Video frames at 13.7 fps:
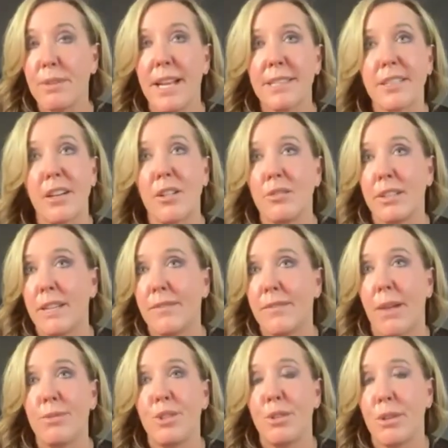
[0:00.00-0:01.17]
But that's only if
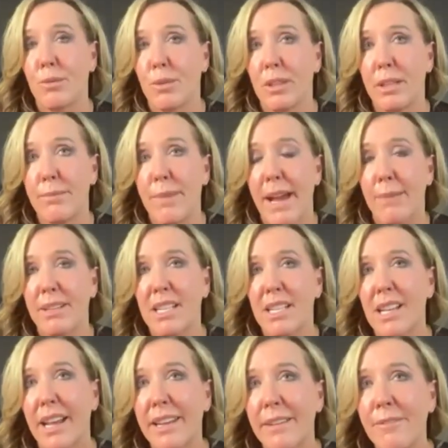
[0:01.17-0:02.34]
I'm doing really bad,
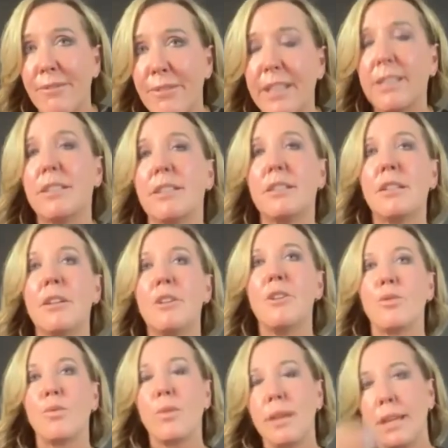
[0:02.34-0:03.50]
because I can feel
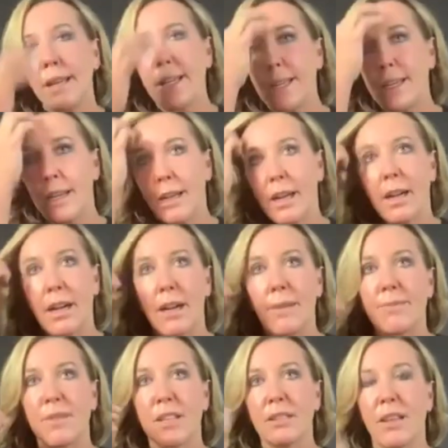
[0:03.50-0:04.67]
when
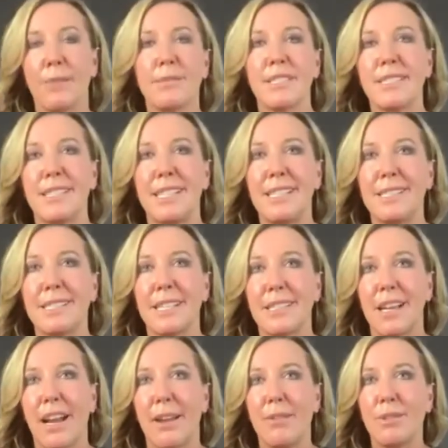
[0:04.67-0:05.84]
the Lyme disease, because
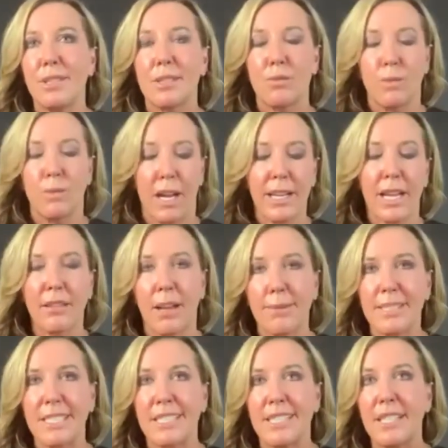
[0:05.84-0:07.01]
when I got
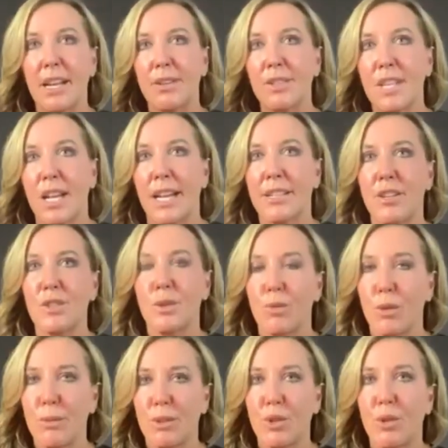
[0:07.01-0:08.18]
Lyme disease, I was diagnosed with
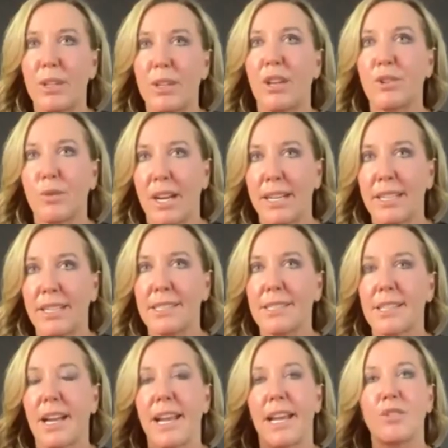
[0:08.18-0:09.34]
rheumatoid
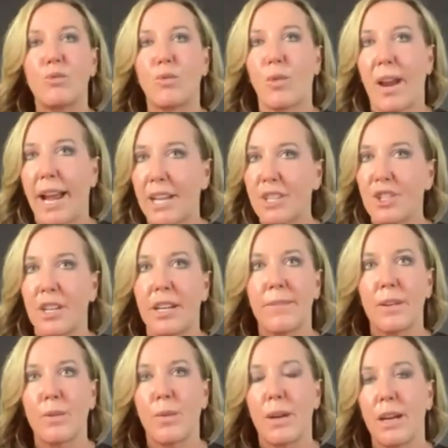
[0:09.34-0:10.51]
arthritis. I had rash
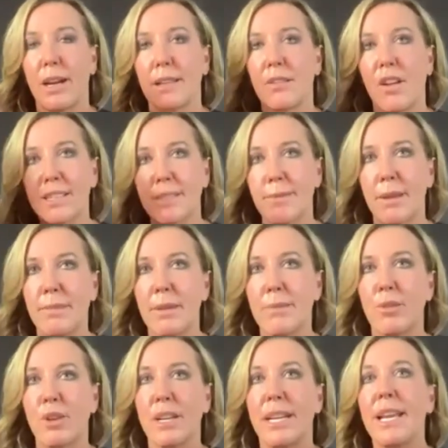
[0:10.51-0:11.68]
everywhere. I lost my
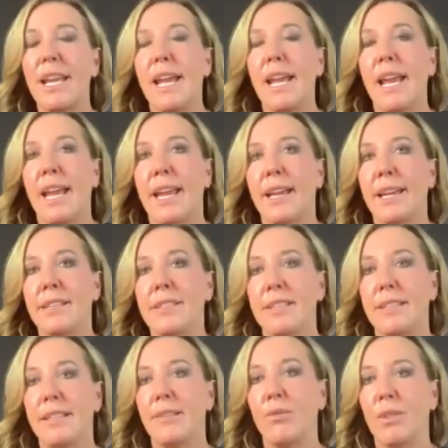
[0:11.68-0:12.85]
memory. And
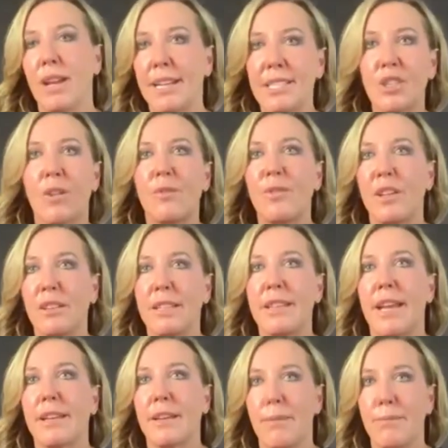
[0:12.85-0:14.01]
when I start feeling
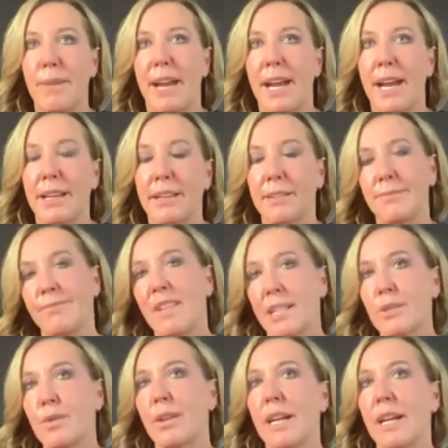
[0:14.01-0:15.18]
that come back,
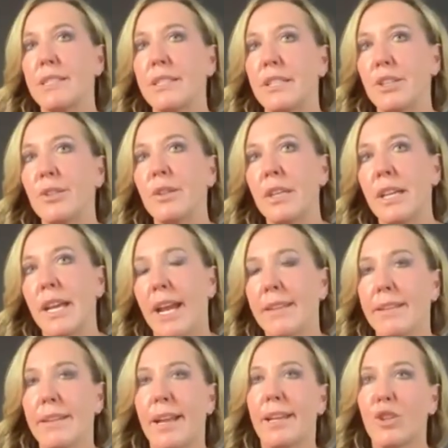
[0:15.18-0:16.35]
that's what I do.
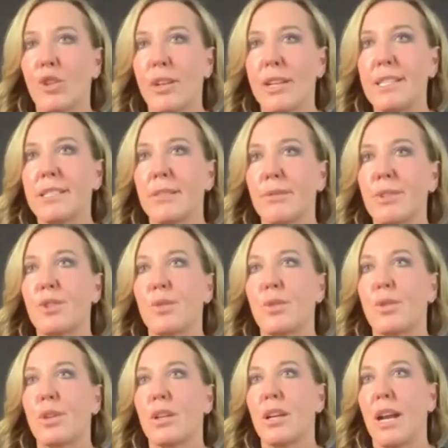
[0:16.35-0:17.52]
And then I increase the
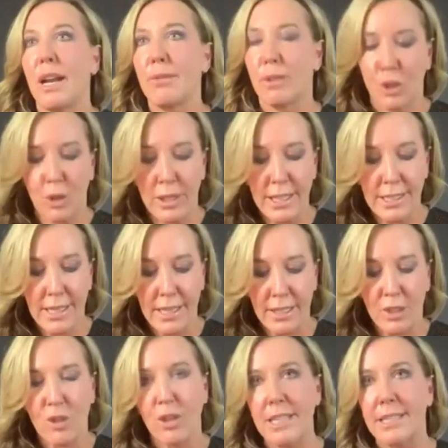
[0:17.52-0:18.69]
restore, I
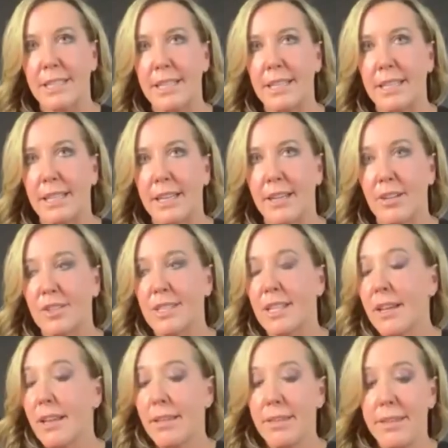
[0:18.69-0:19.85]
increase anything else.
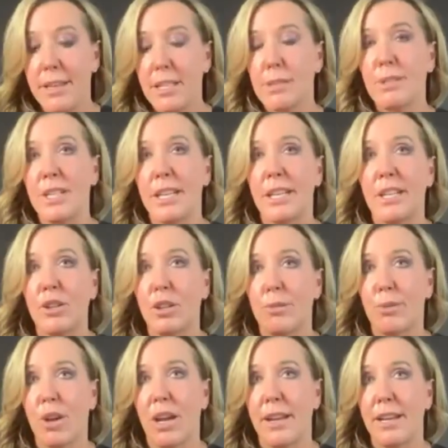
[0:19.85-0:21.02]
This
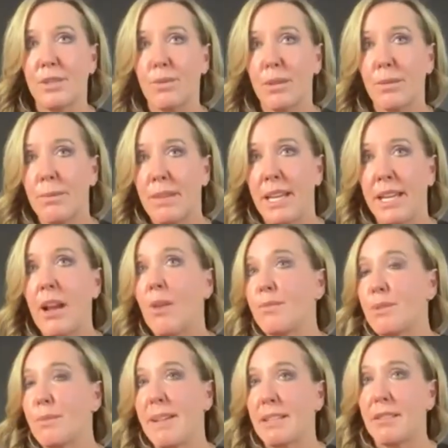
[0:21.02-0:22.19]
particular product with me
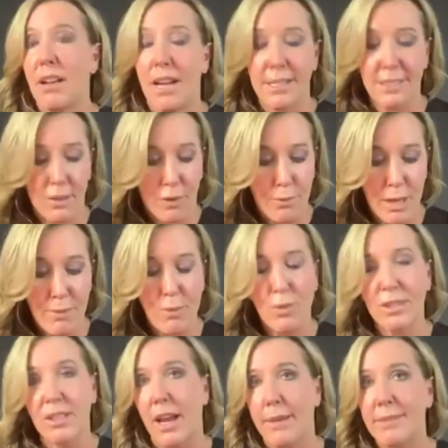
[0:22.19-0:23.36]
helps me a lot. So for people
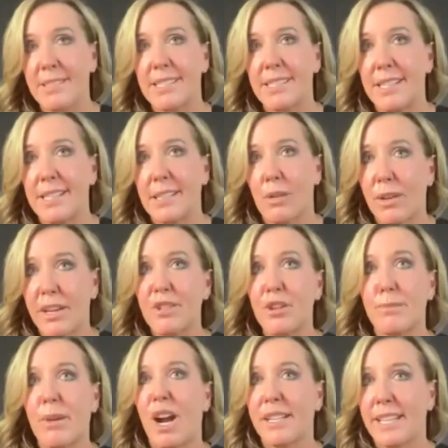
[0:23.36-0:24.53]
with Lyme disease, I want to
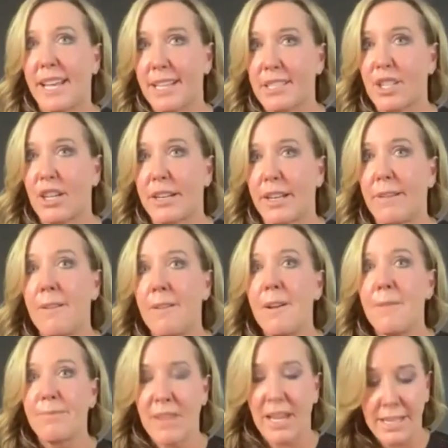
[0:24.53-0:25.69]
do a podcast on it
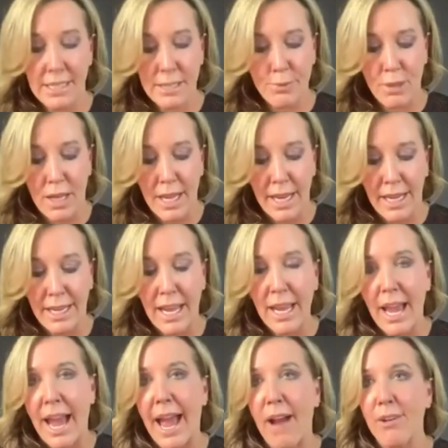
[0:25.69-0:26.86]
and explain
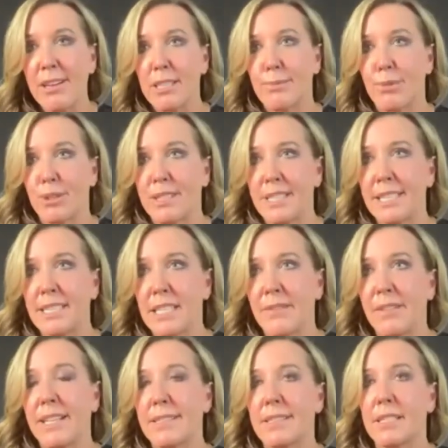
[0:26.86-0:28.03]
how it's
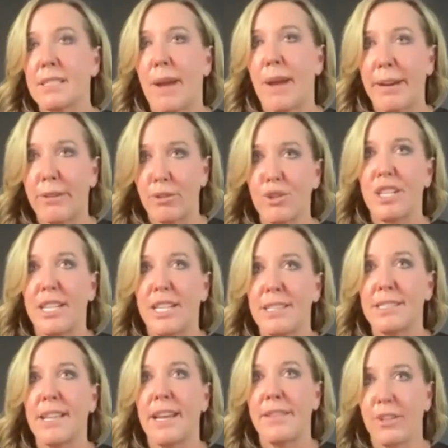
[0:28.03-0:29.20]
protective against the spiral
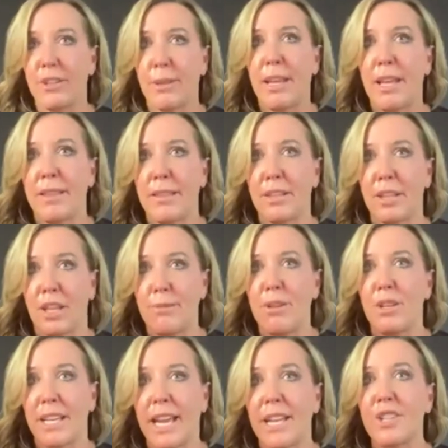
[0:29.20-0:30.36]
sheets and the
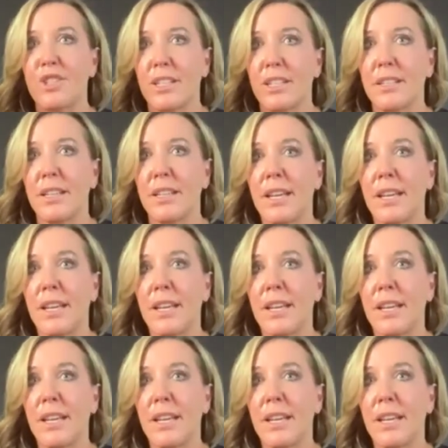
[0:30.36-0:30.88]
communication.